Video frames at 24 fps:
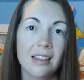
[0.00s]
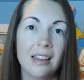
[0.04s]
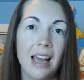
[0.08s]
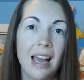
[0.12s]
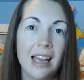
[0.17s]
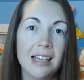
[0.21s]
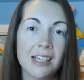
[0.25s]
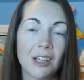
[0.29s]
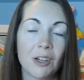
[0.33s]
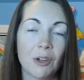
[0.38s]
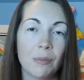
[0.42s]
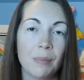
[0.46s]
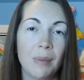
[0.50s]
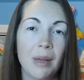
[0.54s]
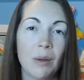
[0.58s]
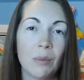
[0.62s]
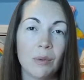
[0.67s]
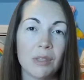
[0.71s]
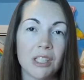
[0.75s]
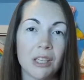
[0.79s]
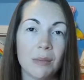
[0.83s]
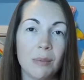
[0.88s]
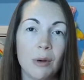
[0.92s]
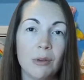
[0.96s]
that Tickle Pink
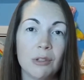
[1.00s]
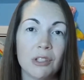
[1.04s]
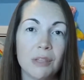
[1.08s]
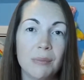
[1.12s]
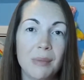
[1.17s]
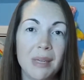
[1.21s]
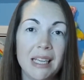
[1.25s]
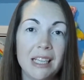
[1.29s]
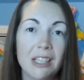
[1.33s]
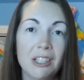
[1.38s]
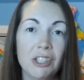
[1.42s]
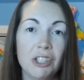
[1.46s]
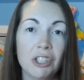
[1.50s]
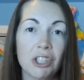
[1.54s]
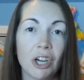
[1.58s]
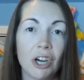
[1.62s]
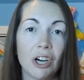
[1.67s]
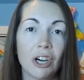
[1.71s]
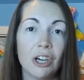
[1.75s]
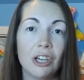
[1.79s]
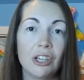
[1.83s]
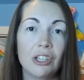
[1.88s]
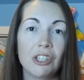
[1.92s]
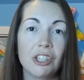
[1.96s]
was supposed to be in
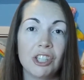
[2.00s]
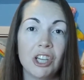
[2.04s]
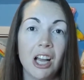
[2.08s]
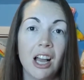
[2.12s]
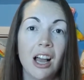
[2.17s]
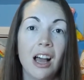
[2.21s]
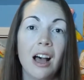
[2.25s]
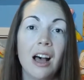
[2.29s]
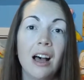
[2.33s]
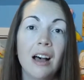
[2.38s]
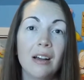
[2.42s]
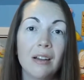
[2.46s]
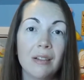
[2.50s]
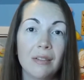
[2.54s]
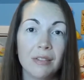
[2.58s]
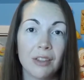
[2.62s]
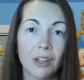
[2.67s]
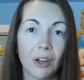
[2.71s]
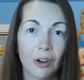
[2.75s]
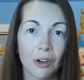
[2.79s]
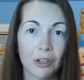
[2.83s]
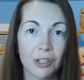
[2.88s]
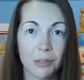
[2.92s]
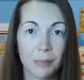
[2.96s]
charge of
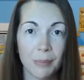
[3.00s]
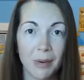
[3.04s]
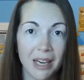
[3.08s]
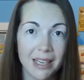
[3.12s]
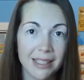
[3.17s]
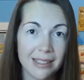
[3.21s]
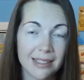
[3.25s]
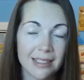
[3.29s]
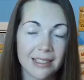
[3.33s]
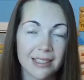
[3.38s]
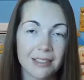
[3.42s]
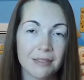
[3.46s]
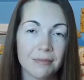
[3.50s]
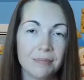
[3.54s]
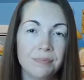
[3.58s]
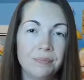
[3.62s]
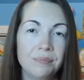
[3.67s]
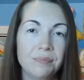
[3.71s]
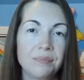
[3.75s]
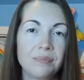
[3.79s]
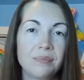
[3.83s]
the girl sprites,